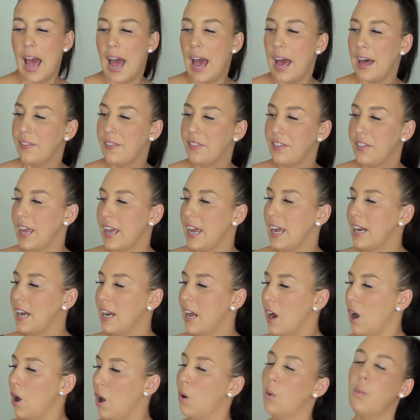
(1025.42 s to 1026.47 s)
And then
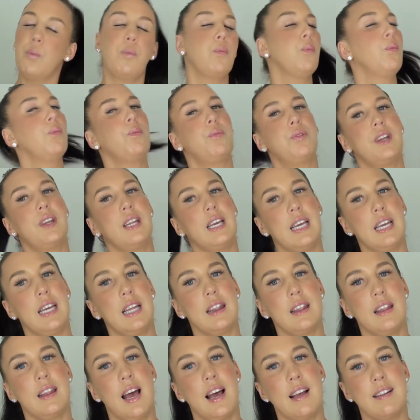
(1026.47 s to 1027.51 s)
the
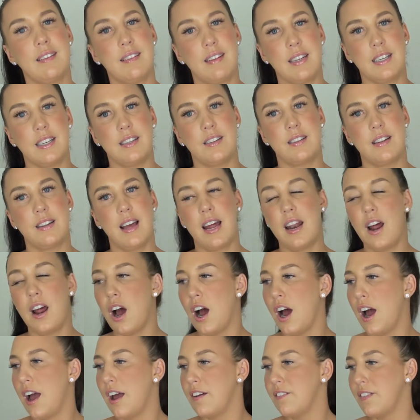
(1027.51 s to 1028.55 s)
last things that
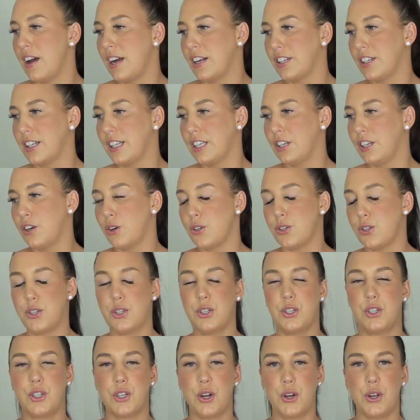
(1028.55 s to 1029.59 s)
I've actually got
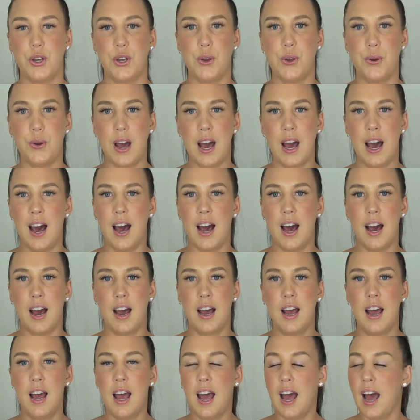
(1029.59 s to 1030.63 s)
to show you
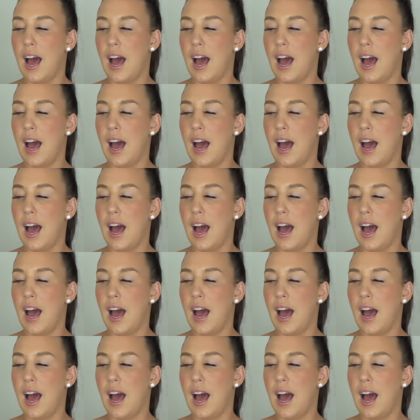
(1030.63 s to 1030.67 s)
are